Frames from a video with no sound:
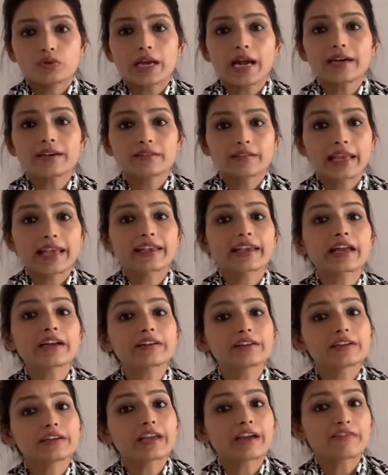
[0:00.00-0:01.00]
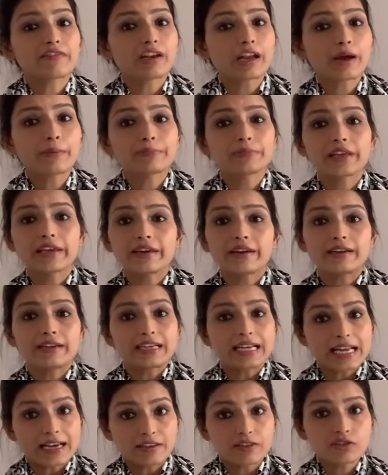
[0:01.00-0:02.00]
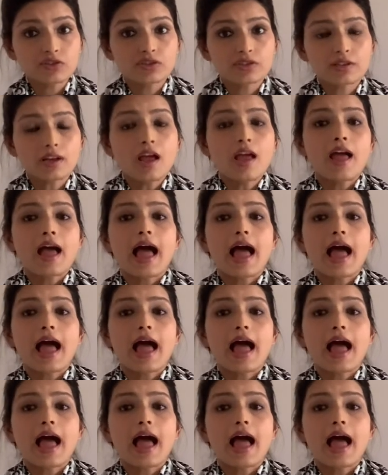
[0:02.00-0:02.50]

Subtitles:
that they can develop their lungs.